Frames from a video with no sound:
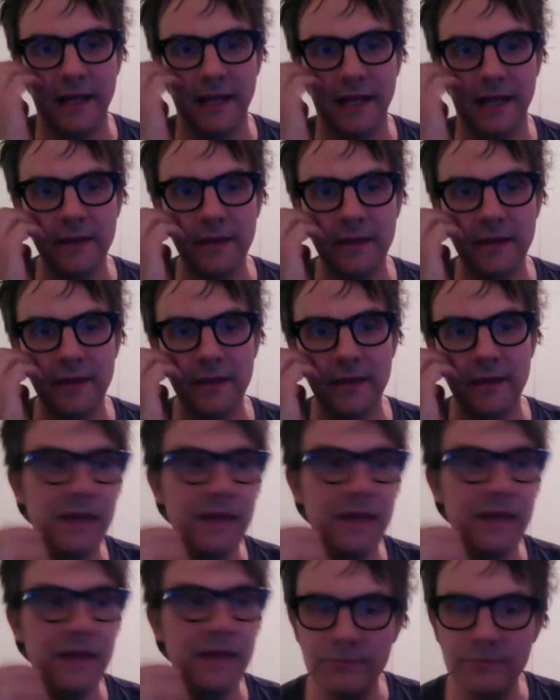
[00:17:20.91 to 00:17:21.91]
And then he
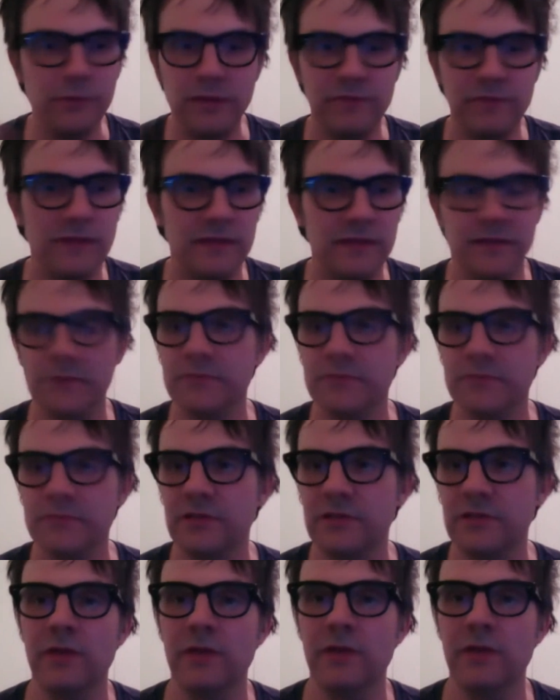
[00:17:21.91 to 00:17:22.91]
reinvented himself
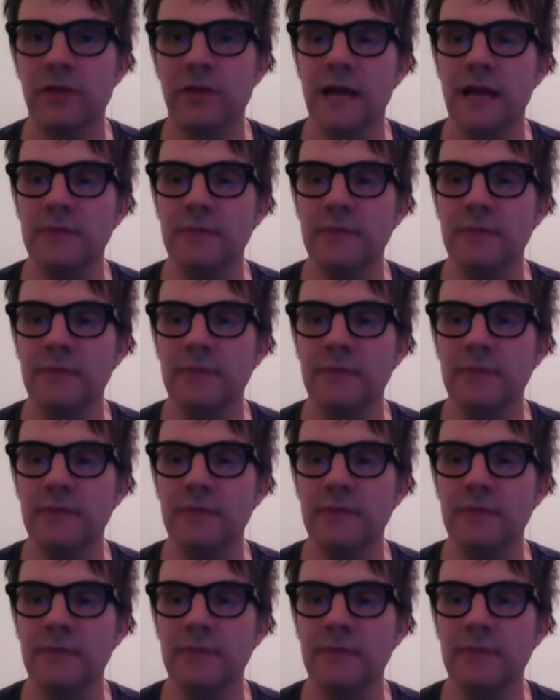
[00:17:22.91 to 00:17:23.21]
100 times.